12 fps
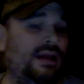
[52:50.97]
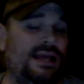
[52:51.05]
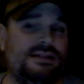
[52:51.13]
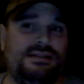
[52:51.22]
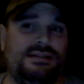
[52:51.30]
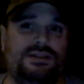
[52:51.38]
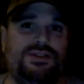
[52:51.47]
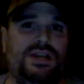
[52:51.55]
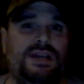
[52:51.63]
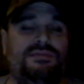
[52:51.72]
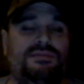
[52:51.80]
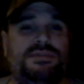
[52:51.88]
against the
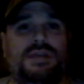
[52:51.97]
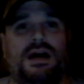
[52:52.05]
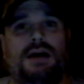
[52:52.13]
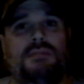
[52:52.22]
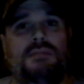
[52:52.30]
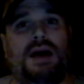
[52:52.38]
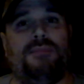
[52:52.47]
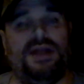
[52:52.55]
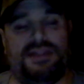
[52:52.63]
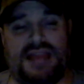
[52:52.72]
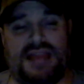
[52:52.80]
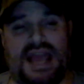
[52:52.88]
Chiefs, but
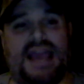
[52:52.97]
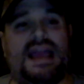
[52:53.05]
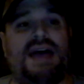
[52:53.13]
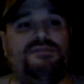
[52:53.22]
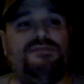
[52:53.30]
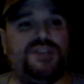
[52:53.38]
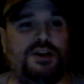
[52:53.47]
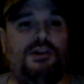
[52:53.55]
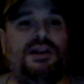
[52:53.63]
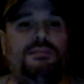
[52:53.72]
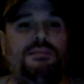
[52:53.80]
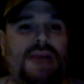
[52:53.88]
they have
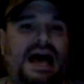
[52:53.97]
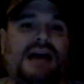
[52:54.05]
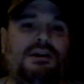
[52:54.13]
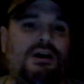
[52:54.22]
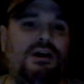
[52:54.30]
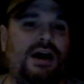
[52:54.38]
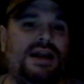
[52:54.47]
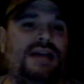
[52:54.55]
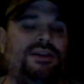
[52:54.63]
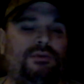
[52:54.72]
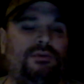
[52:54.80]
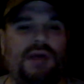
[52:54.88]
turned it back on at
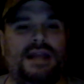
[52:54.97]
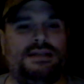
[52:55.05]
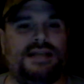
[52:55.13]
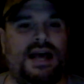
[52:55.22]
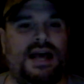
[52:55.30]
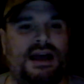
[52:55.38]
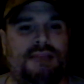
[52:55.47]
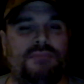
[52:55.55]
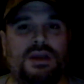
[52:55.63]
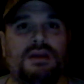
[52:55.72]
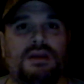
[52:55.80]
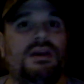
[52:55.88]
the right time.
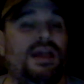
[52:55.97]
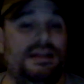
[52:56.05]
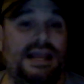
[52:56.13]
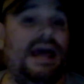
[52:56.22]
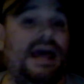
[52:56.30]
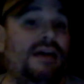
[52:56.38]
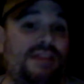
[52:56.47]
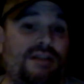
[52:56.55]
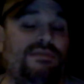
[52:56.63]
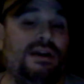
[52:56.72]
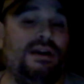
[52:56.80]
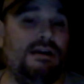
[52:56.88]
And, yeah,
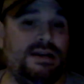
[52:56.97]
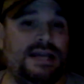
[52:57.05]
they're very